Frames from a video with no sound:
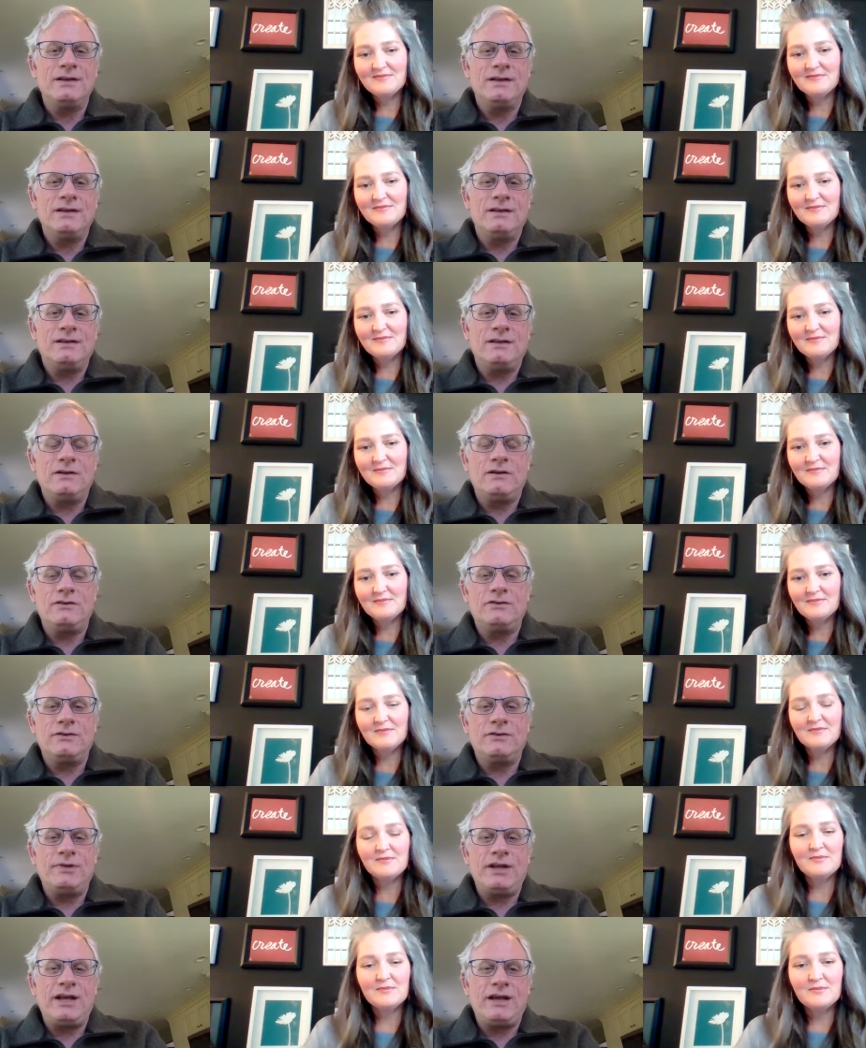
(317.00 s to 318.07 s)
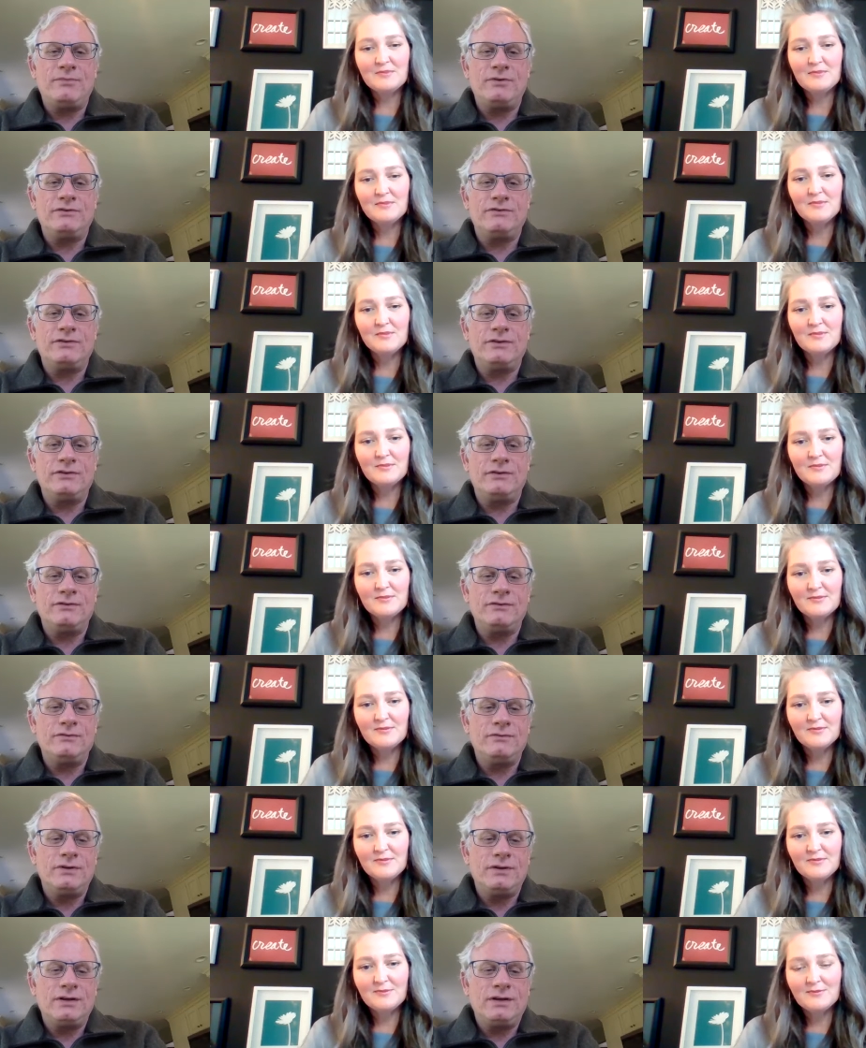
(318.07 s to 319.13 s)
Speaker 1: you know to be able to
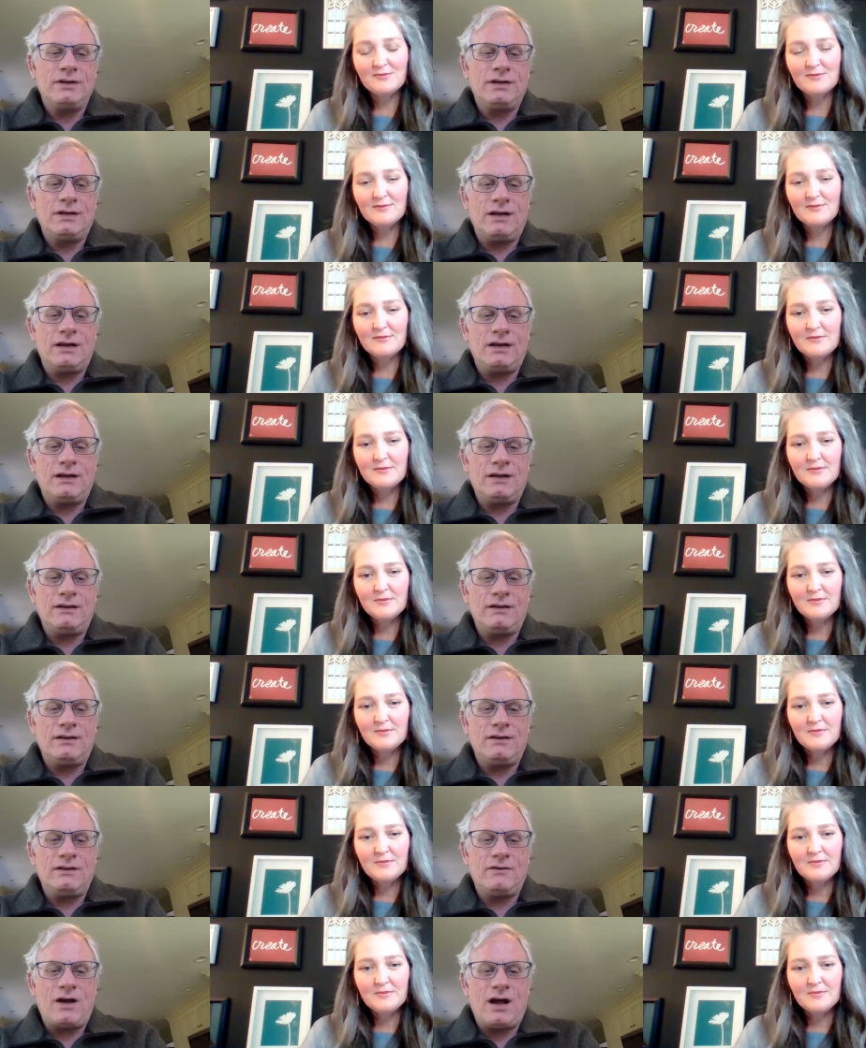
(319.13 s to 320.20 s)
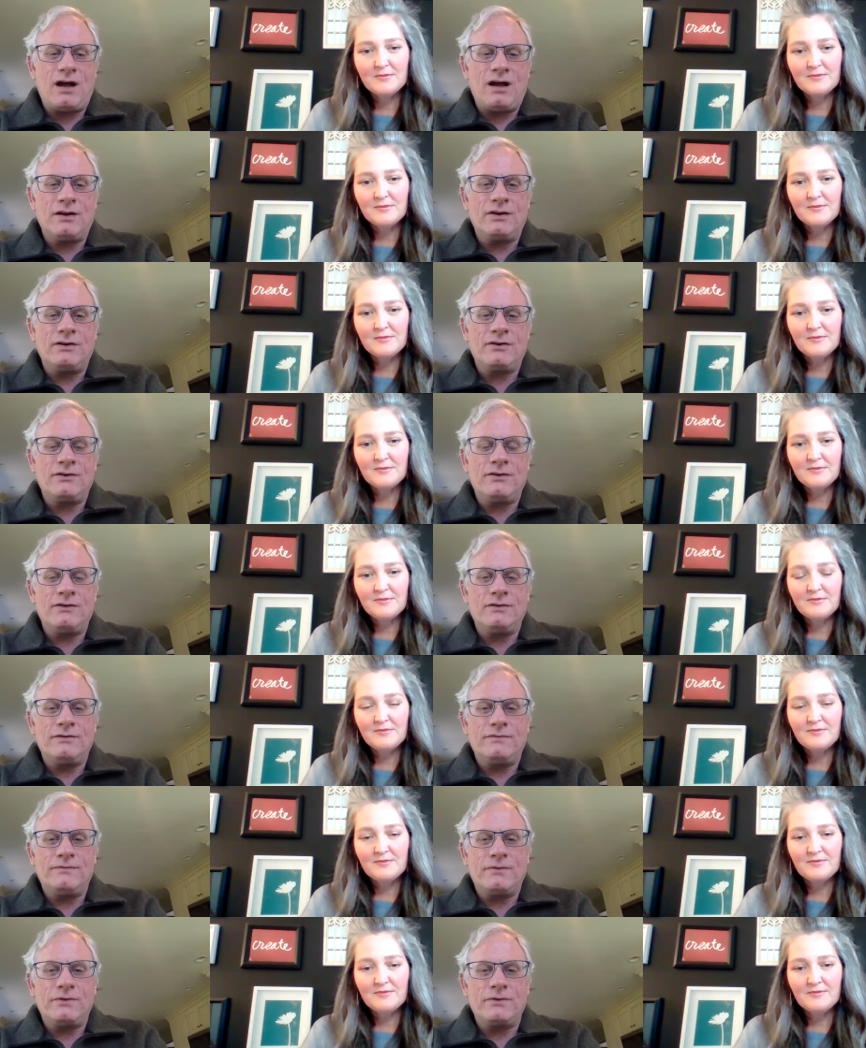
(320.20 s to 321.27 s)
uh, you know honor the
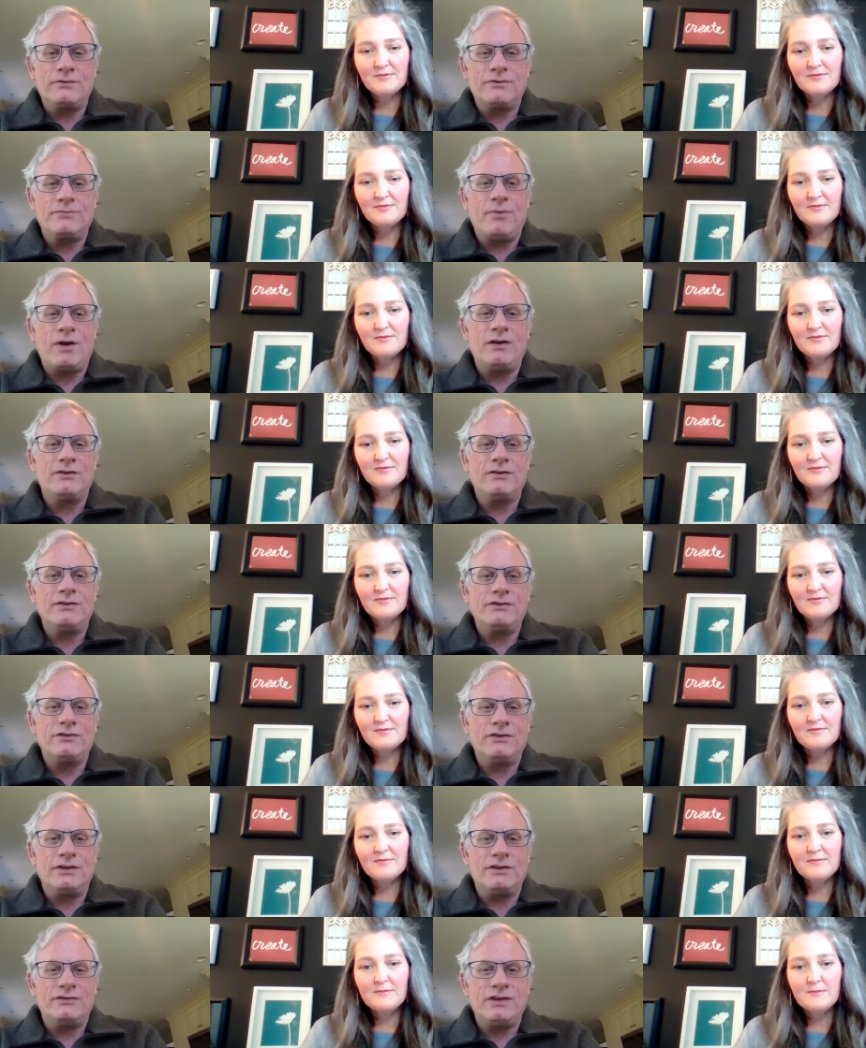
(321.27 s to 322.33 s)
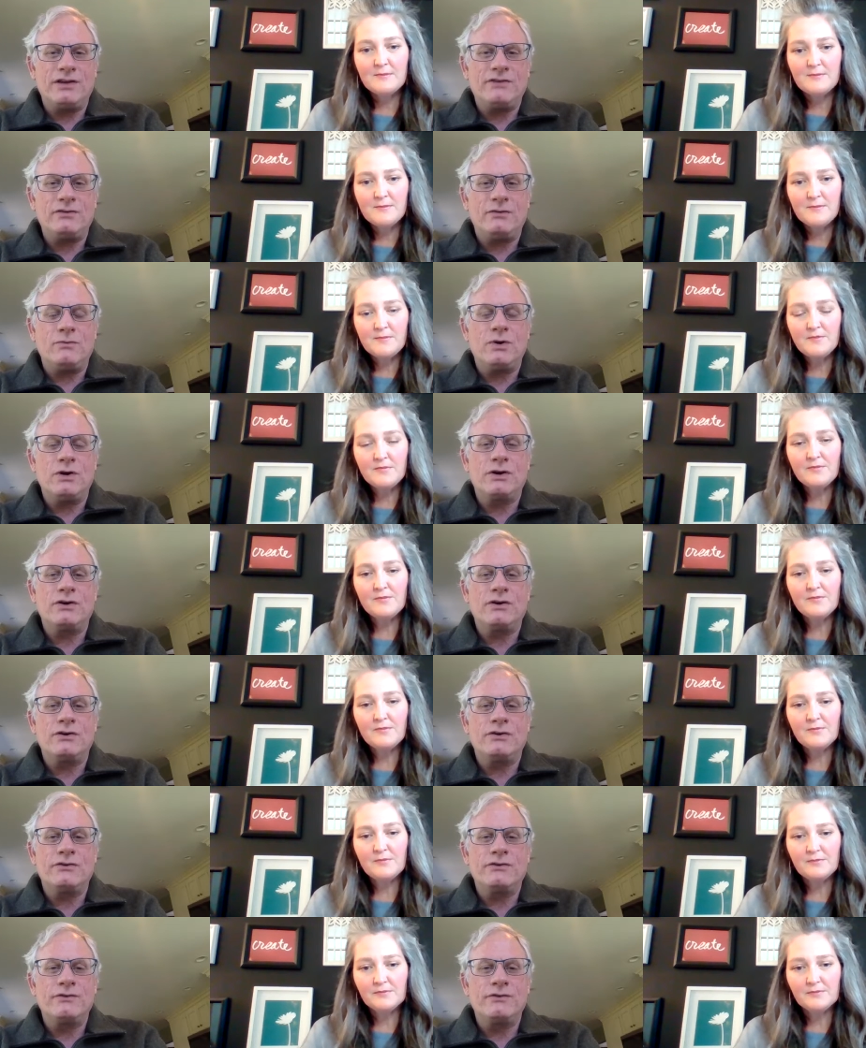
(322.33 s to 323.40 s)
first responders, the essential
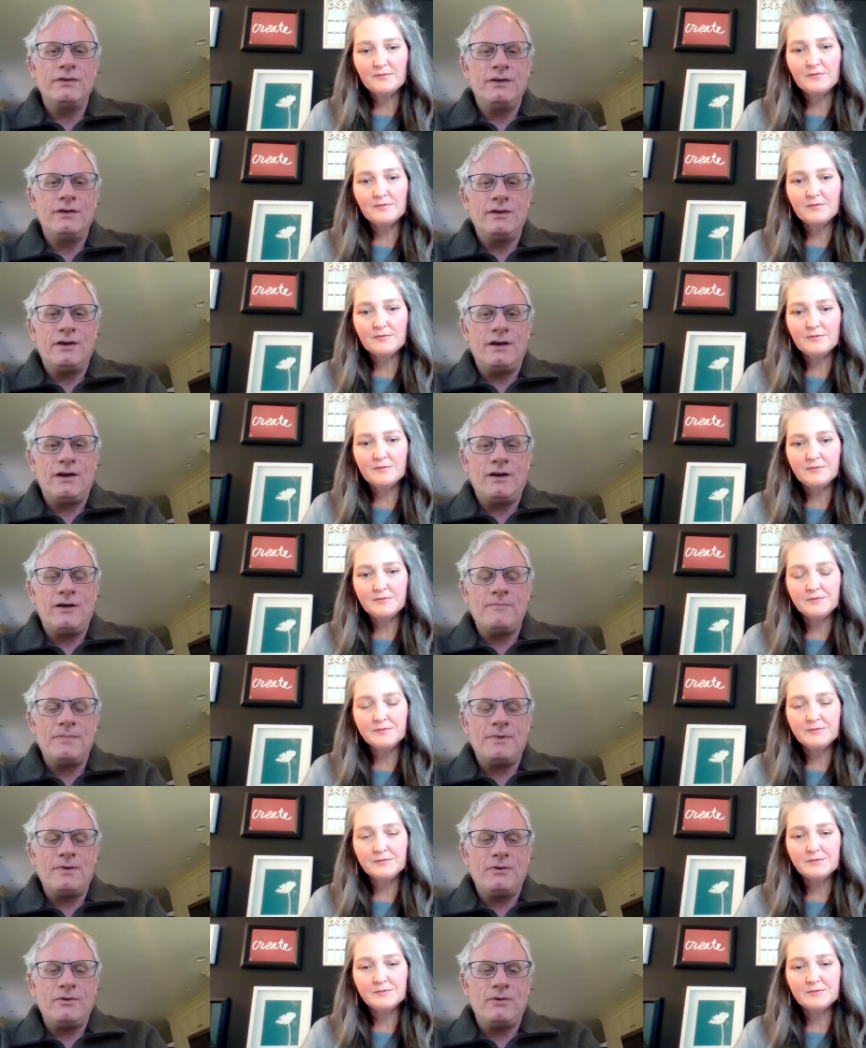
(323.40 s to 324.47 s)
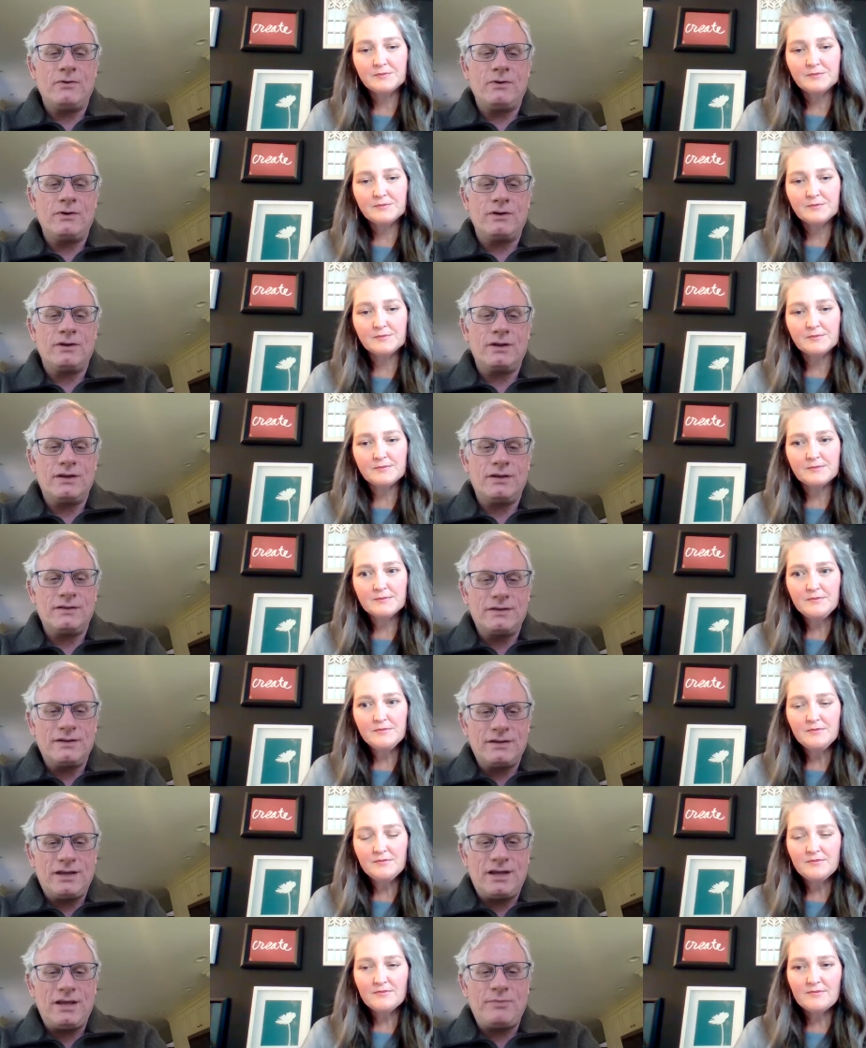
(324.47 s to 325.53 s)
workers um, who are
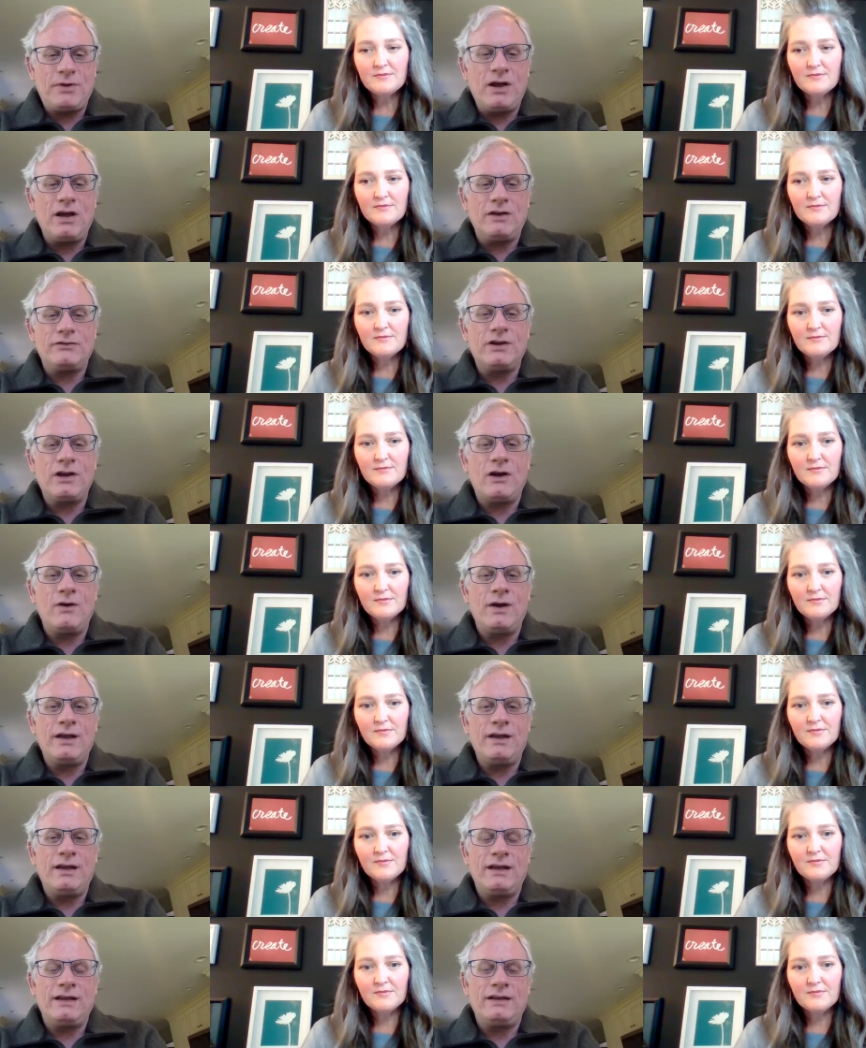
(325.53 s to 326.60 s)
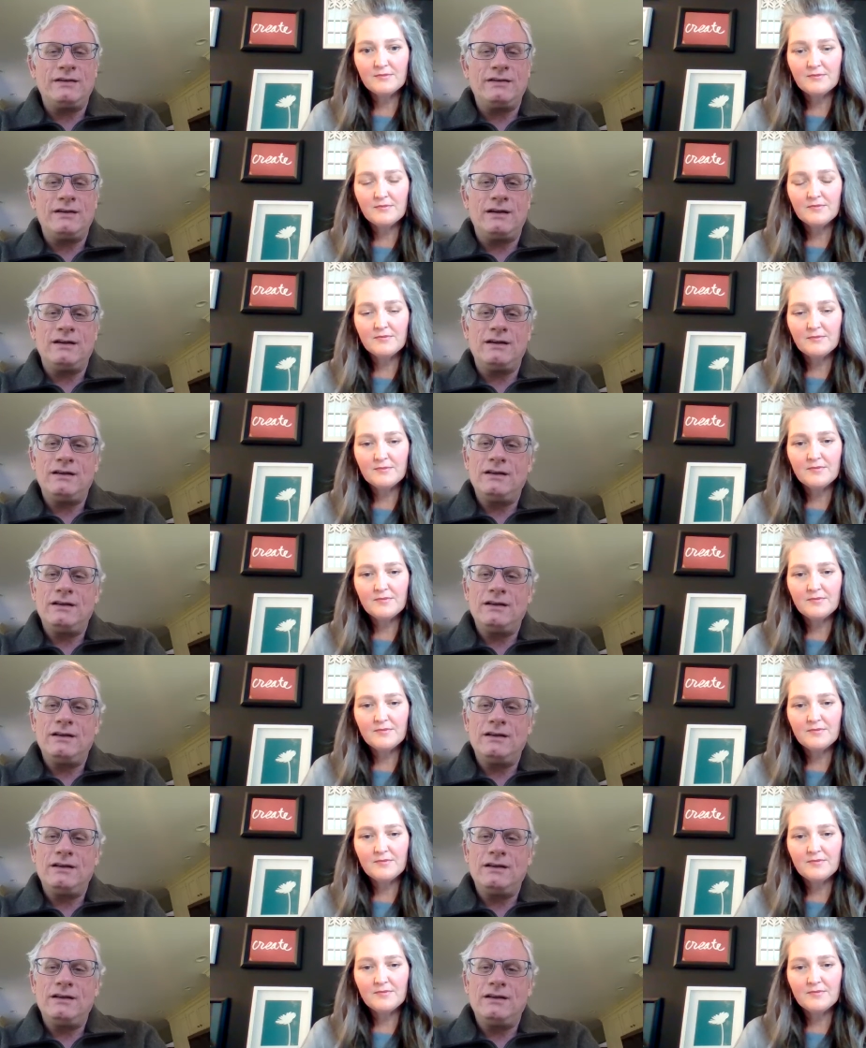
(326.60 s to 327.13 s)
keeping us going, and uh,